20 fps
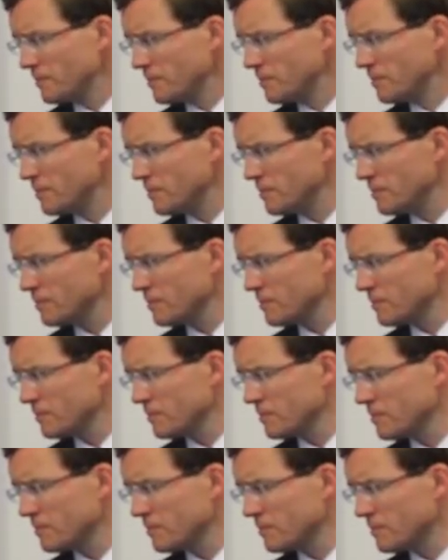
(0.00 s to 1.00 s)

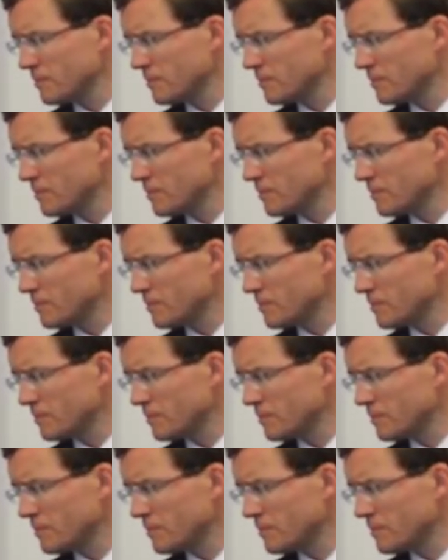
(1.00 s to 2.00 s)

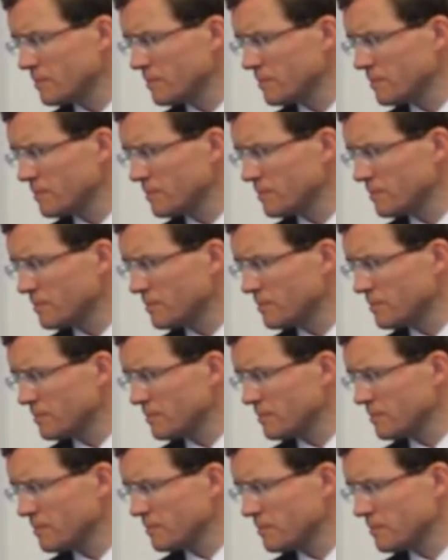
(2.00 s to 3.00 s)

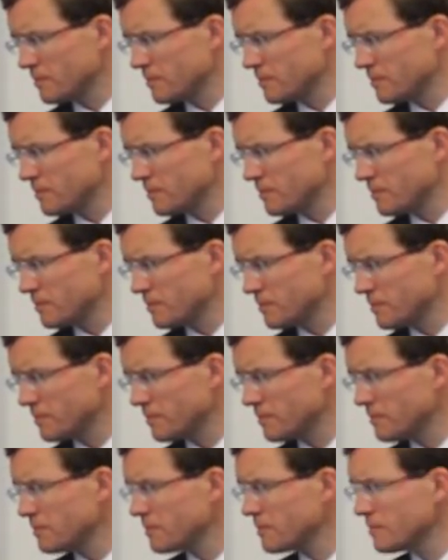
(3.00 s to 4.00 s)

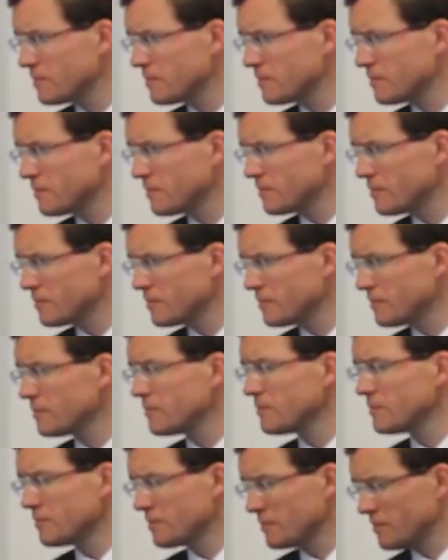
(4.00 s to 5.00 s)

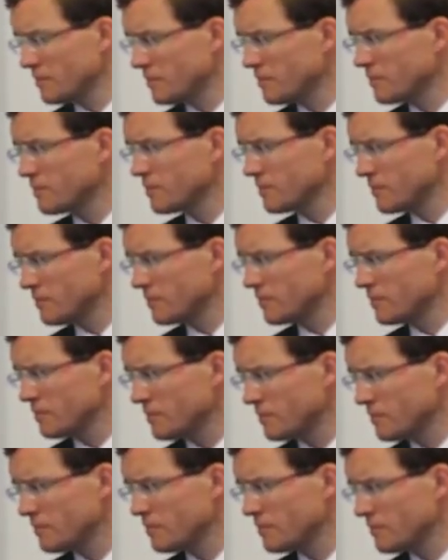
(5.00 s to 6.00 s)

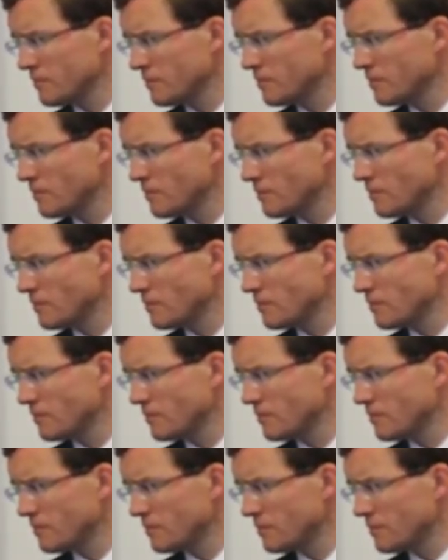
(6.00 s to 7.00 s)

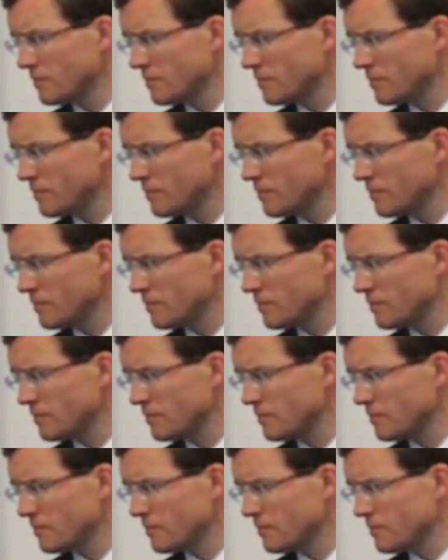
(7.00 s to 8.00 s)
[no speech]